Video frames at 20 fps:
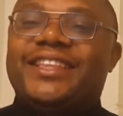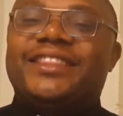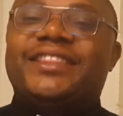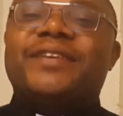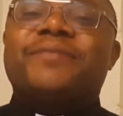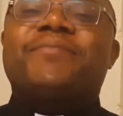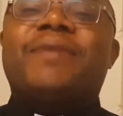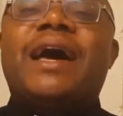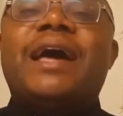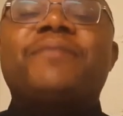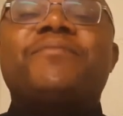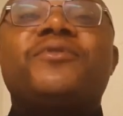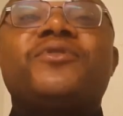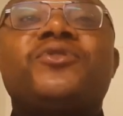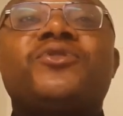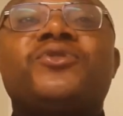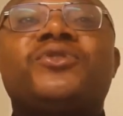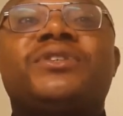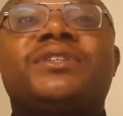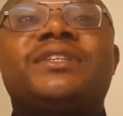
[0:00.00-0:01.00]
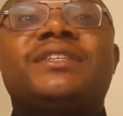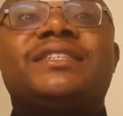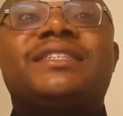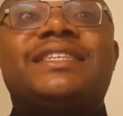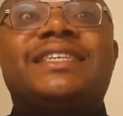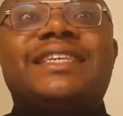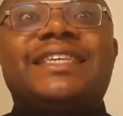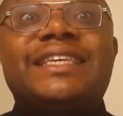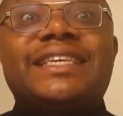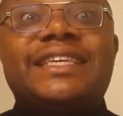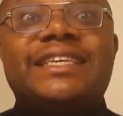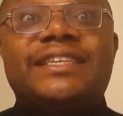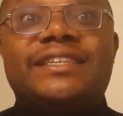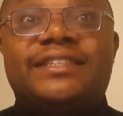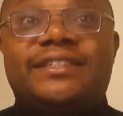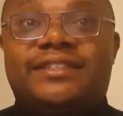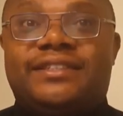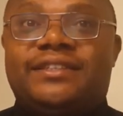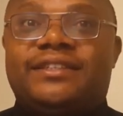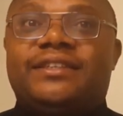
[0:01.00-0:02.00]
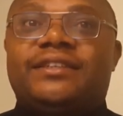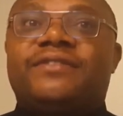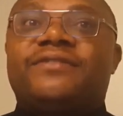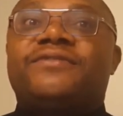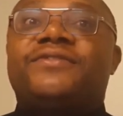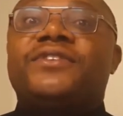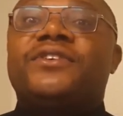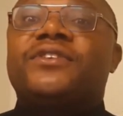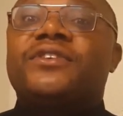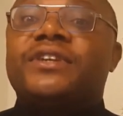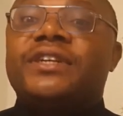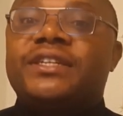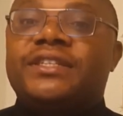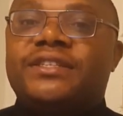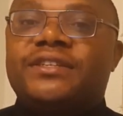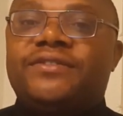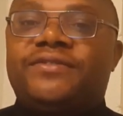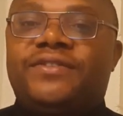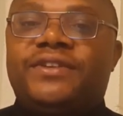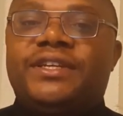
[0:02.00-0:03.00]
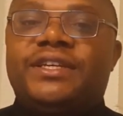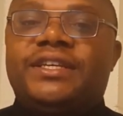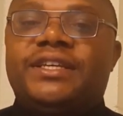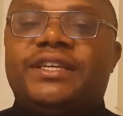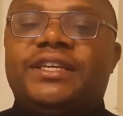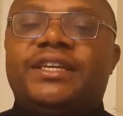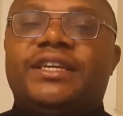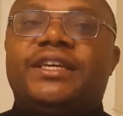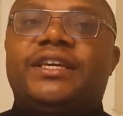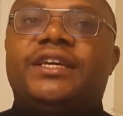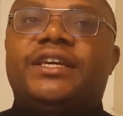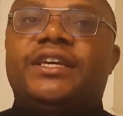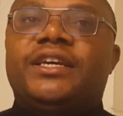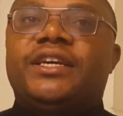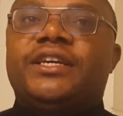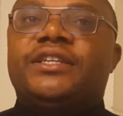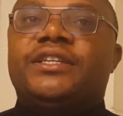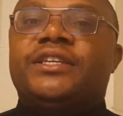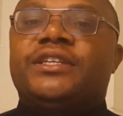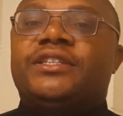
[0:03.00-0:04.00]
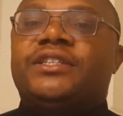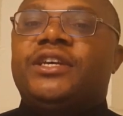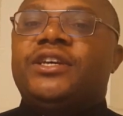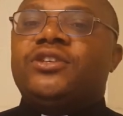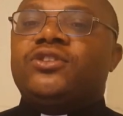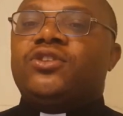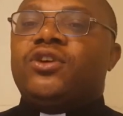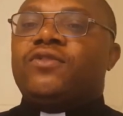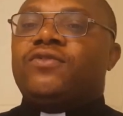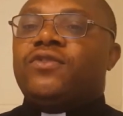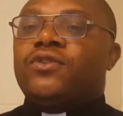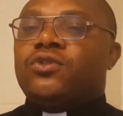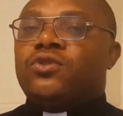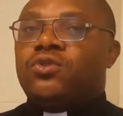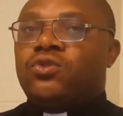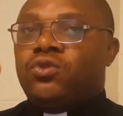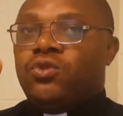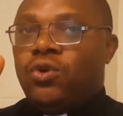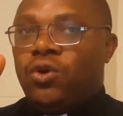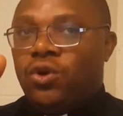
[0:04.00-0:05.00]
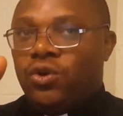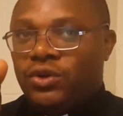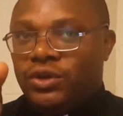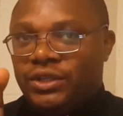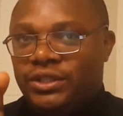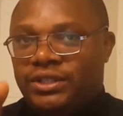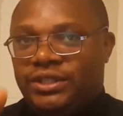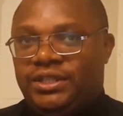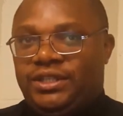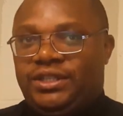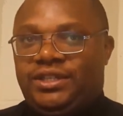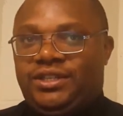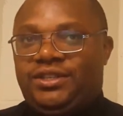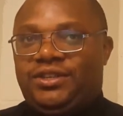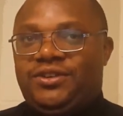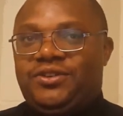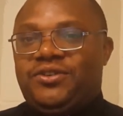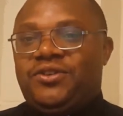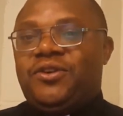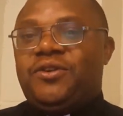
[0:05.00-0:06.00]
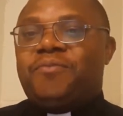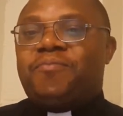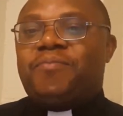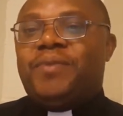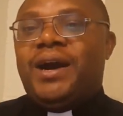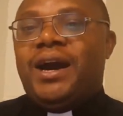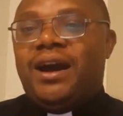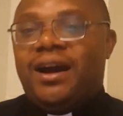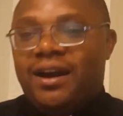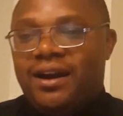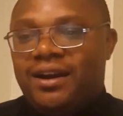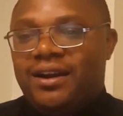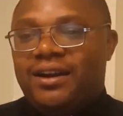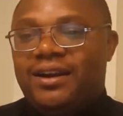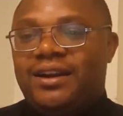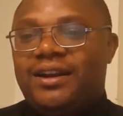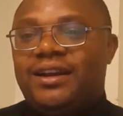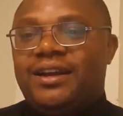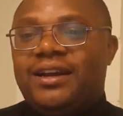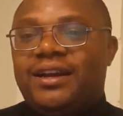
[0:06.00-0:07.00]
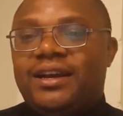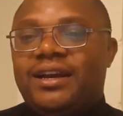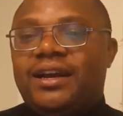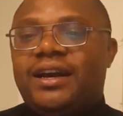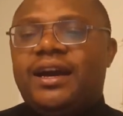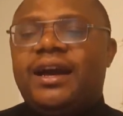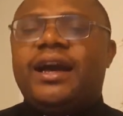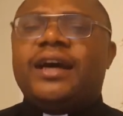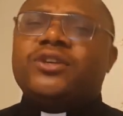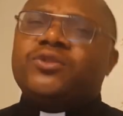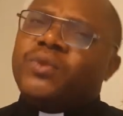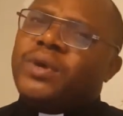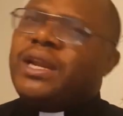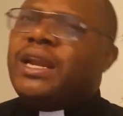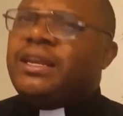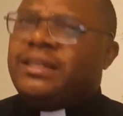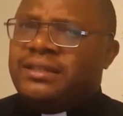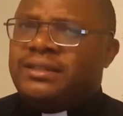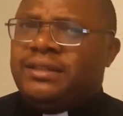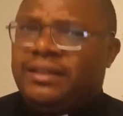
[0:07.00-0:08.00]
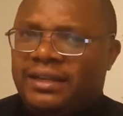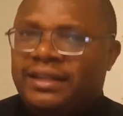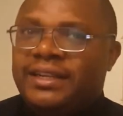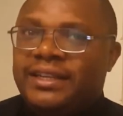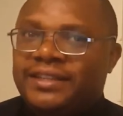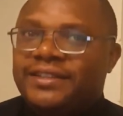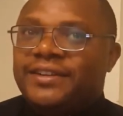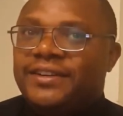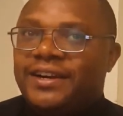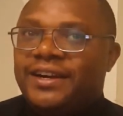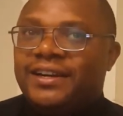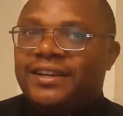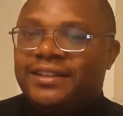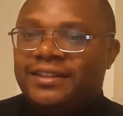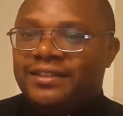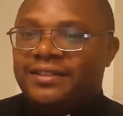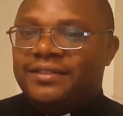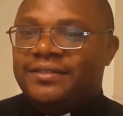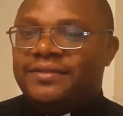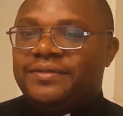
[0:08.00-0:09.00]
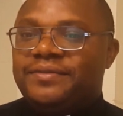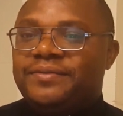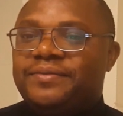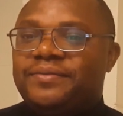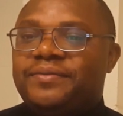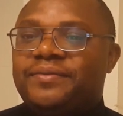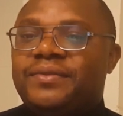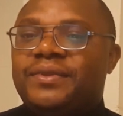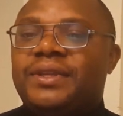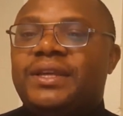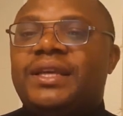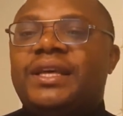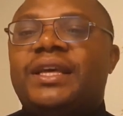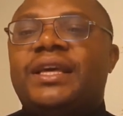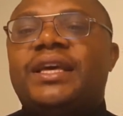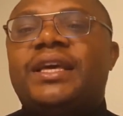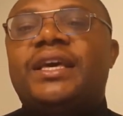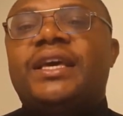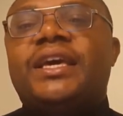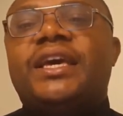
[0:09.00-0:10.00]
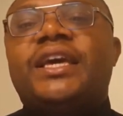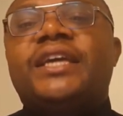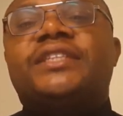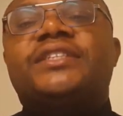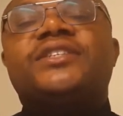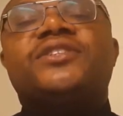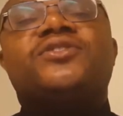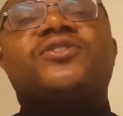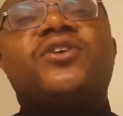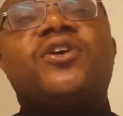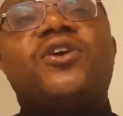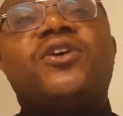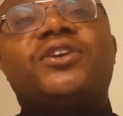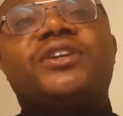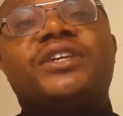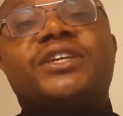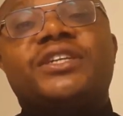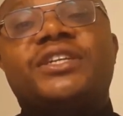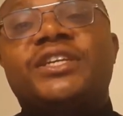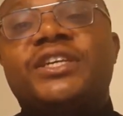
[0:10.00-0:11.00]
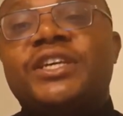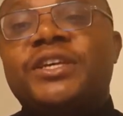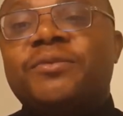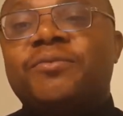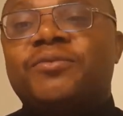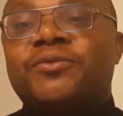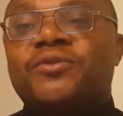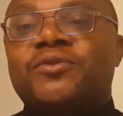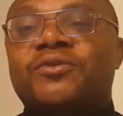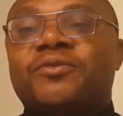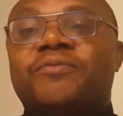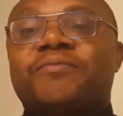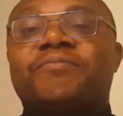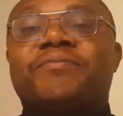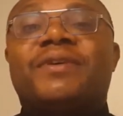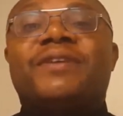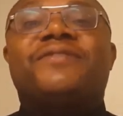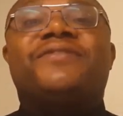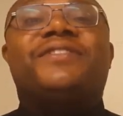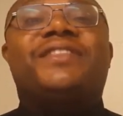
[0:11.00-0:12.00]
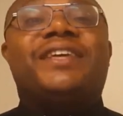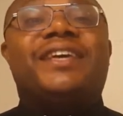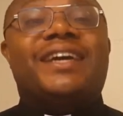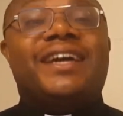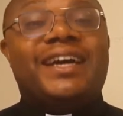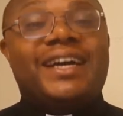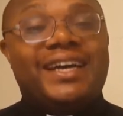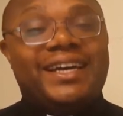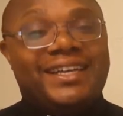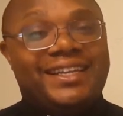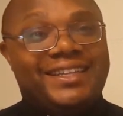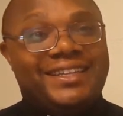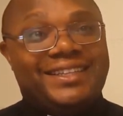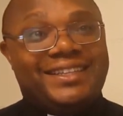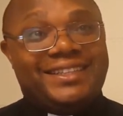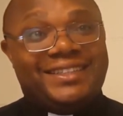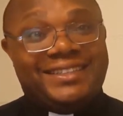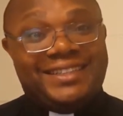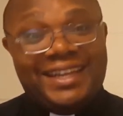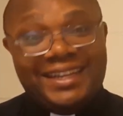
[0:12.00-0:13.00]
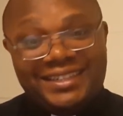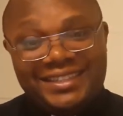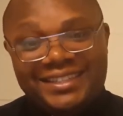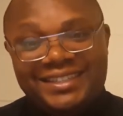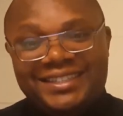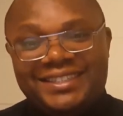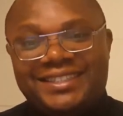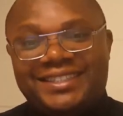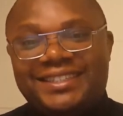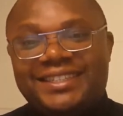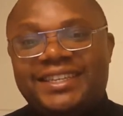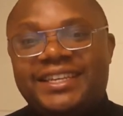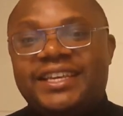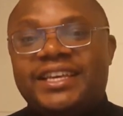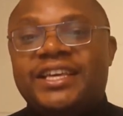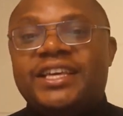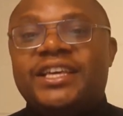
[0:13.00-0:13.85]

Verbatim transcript: The Bible uses keys figuratively in the sense of authority or power, as well as literally. It is called in Hebrew maphteah, that is,